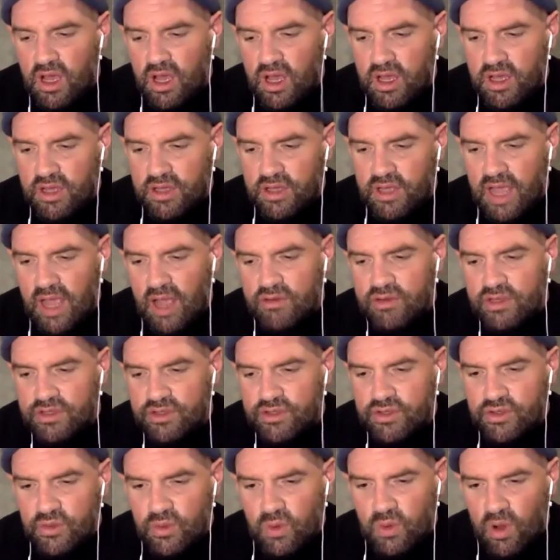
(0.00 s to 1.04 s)
uh, how
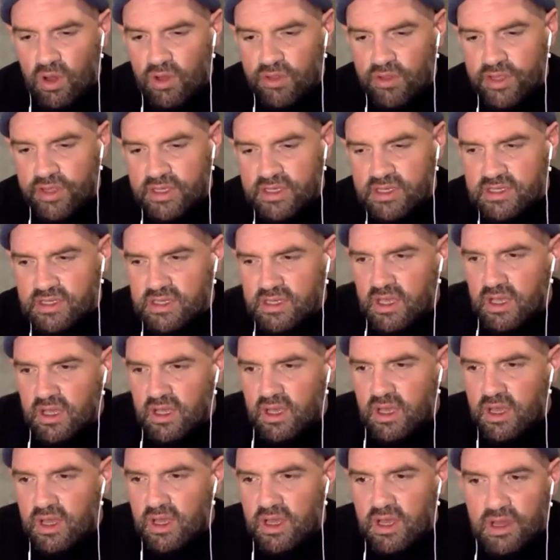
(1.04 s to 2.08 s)
to do all this
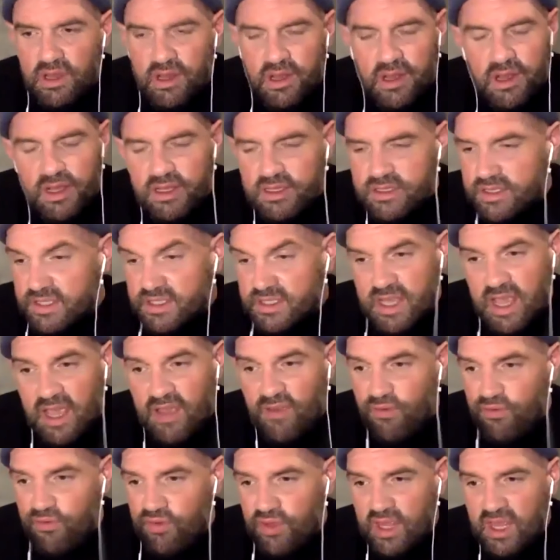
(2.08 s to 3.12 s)
uh,
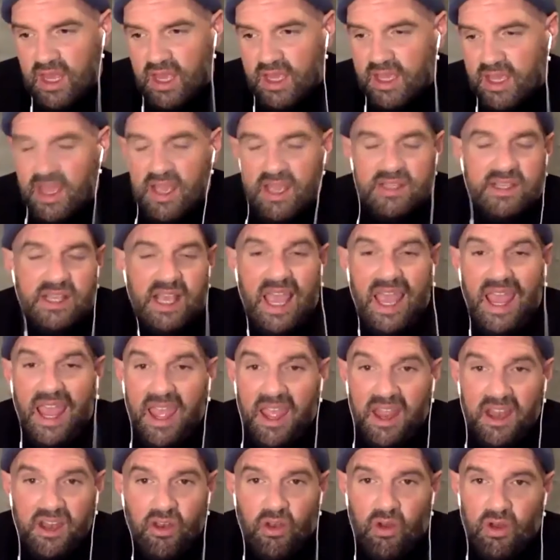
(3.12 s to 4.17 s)
safely, I guess.
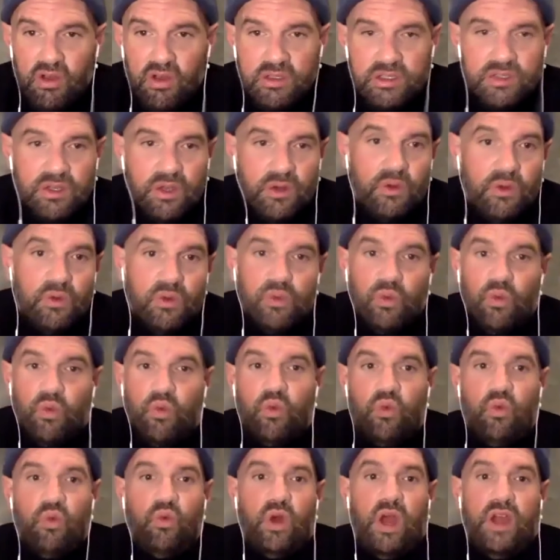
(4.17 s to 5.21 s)
And also,
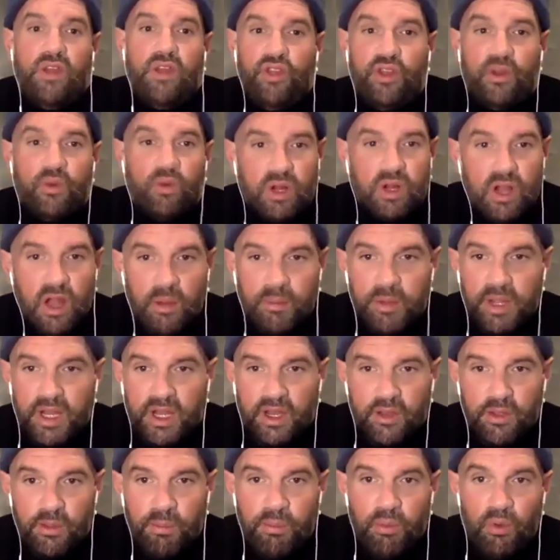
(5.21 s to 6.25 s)
I think we're
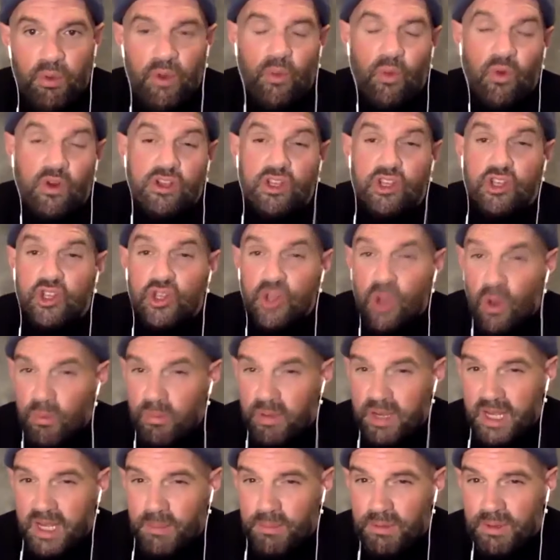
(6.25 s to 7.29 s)
coming to the point where so
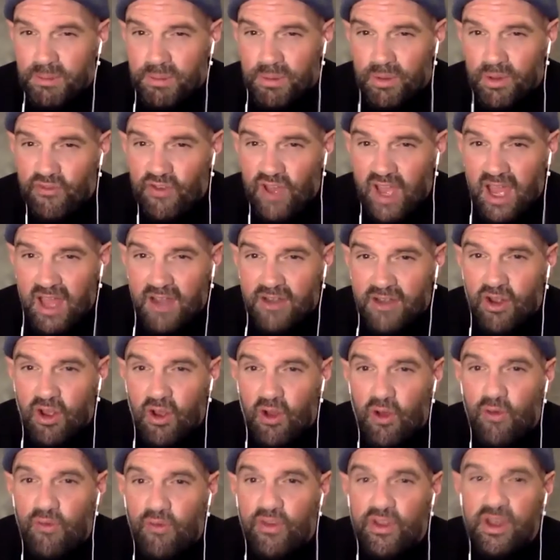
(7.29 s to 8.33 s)
many people have had
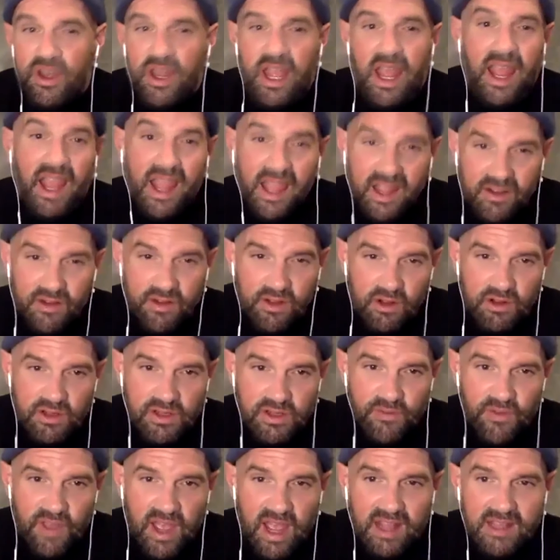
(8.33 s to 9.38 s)
COVID and
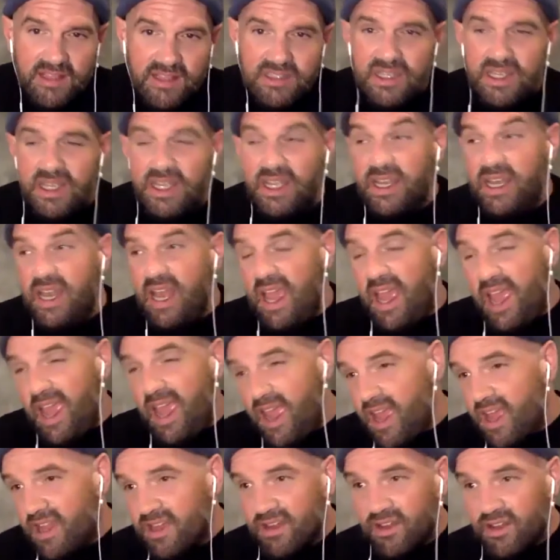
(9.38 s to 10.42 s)
there's a vaccine,
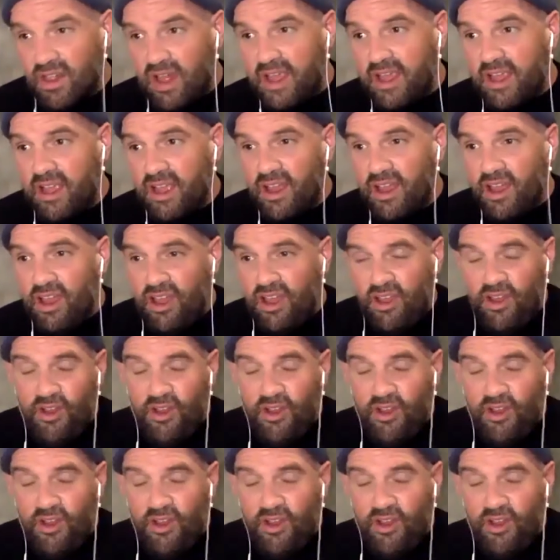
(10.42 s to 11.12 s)
and like,